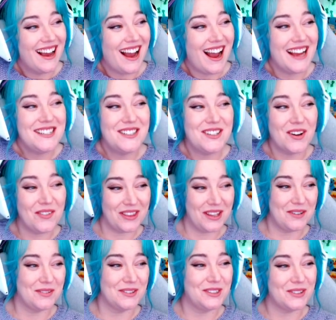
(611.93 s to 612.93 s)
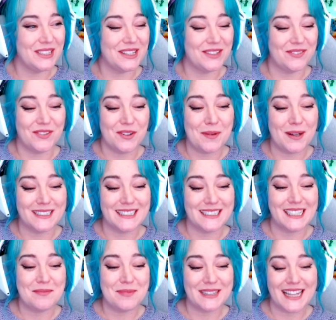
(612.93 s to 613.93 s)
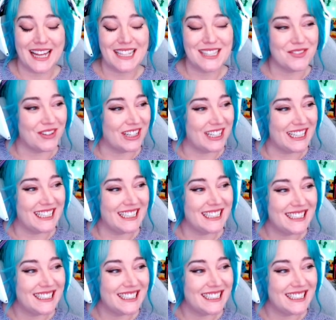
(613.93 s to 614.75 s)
I don't think we'll join the football team, but that's funny.